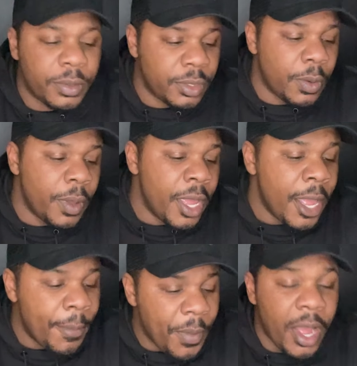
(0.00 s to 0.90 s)
So
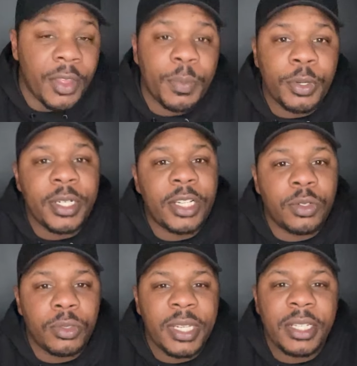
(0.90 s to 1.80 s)
the
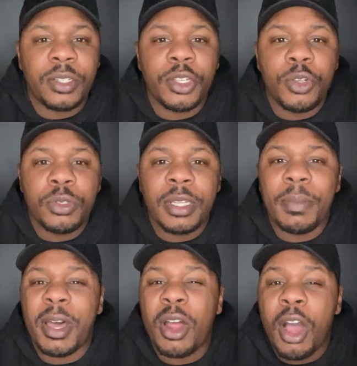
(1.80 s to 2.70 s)
progesterone tests are usually
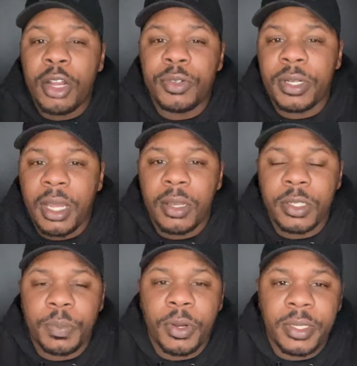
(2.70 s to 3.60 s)
about
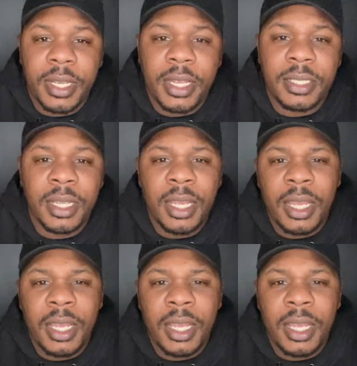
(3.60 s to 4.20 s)
$100 per test.